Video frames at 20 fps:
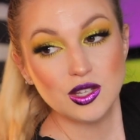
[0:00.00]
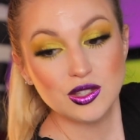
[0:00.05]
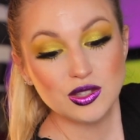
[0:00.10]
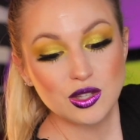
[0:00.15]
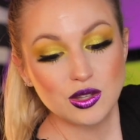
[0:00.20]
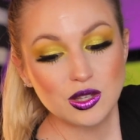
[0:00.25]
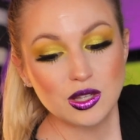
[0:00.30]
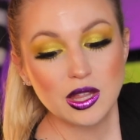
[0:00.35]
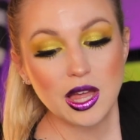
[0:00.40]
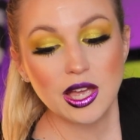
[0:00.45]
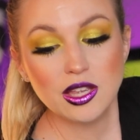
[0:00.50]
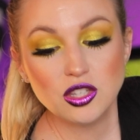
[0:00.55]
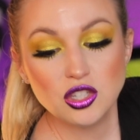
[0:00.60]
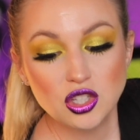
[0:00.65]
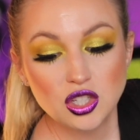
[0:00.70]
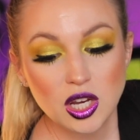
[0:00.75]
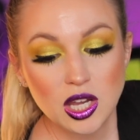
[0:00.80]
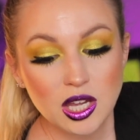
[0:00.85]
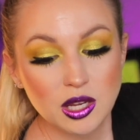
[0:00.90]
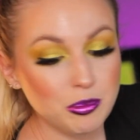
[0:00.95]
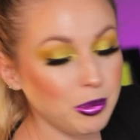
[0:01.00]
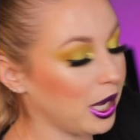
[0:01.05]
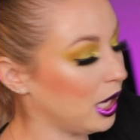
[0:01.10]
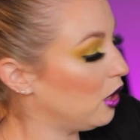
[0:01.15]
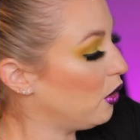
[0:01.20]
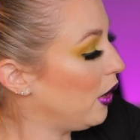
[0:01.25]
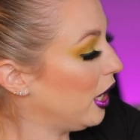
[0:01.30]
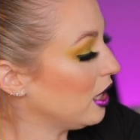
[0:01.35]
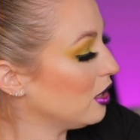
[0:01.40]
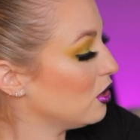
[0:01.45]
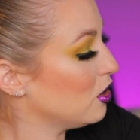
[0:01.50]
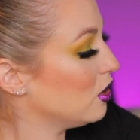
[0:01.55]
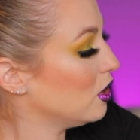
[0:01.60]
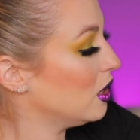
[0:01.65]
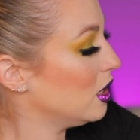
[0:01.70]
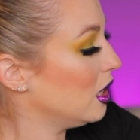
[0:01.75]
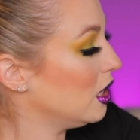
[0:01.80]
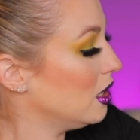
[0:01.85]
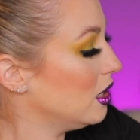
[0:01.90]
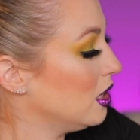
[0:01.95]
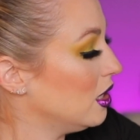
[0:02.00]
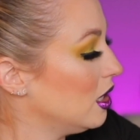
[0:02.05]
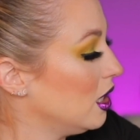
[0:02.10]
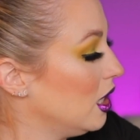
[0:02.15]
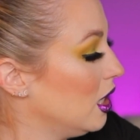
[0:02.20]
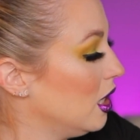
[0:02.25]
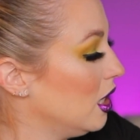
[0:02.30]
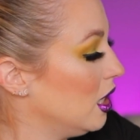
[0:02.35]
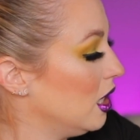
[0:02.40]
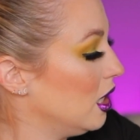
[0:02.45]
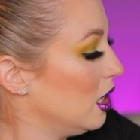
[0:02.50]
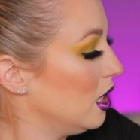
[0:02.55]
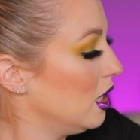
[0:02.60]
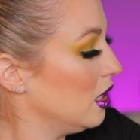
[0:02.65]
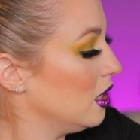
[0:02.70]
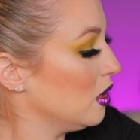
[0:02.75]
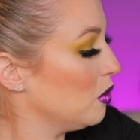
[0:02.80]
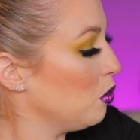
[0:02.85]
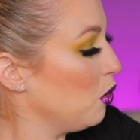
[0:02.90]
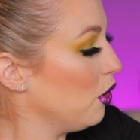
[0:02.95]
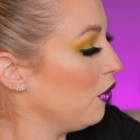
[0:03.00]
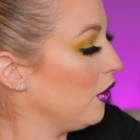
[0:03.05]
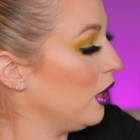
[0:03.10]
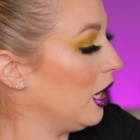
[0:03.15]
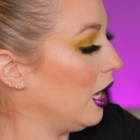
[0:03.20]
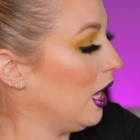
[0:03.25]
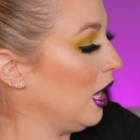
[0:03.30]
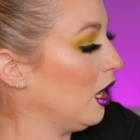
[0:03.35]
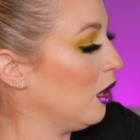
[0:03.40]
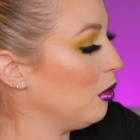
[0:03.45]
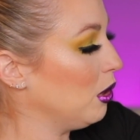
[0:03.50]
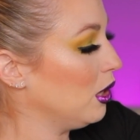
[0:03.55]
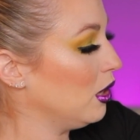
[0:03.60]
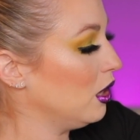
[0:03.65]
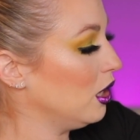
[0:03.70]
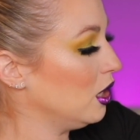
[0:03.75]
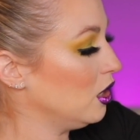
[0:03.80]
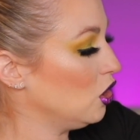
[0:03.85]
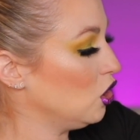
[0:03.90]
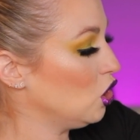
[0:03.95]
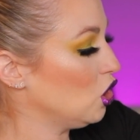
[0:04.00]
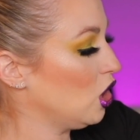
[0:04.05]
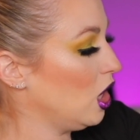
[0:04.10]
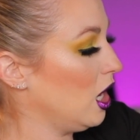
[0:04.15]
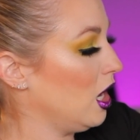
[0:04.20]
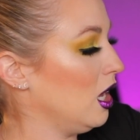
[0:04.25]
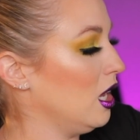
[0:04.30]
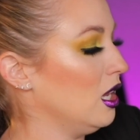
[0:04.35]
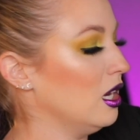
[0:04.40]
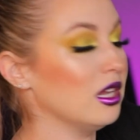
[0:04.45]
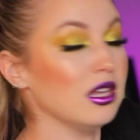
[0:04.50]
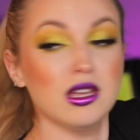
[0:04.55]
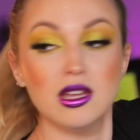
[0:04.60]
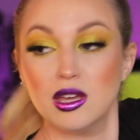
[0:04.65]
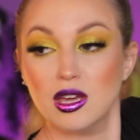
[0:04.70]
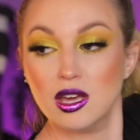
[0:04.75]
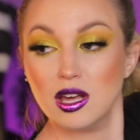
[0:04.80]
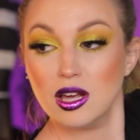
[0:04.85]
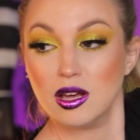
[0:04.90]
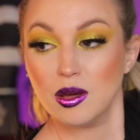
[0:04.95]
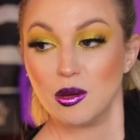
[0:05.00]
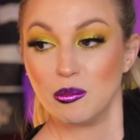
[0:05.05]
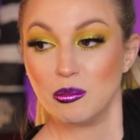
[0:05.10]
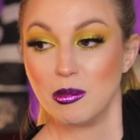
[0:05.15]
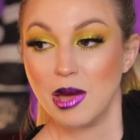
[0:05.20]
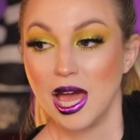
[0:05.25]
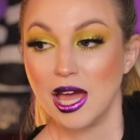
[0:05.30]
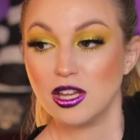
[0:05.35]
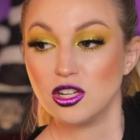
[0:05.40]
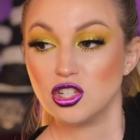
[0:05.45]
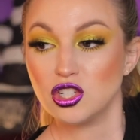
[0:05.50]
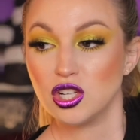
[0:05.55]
So the last shade, Bio Exorcist, is more of an amethyst shade, matte